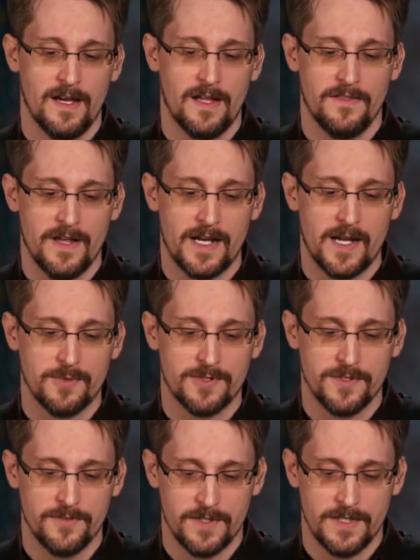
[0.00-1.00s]
that
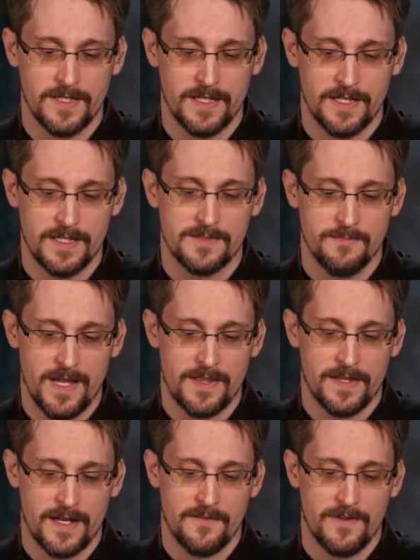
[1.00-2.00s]
opportunity, and it's
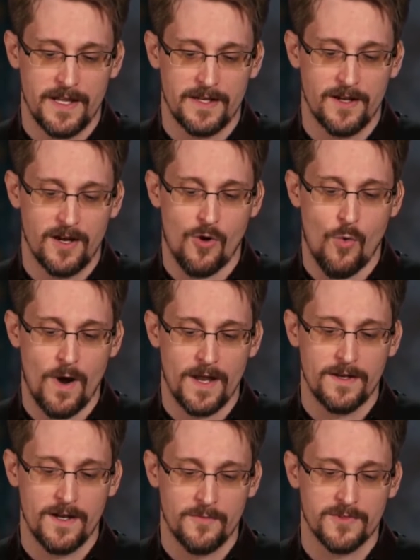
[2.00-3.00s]
meant that I've had a
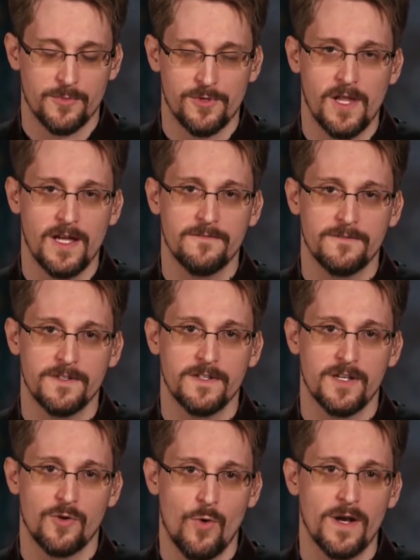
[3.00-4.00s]
quite comfortable life
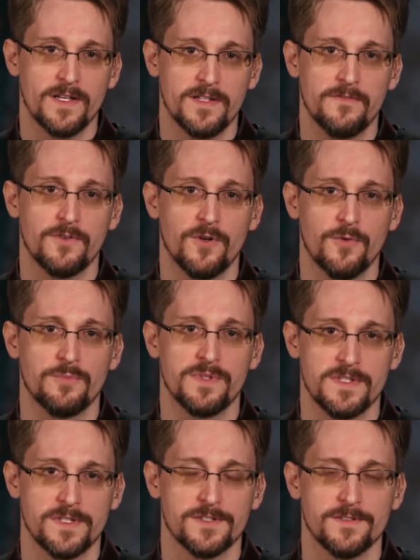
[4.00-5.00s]
in quite a difficult
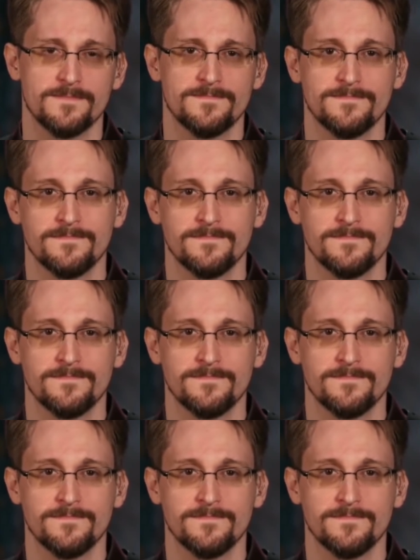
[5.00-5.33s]
position.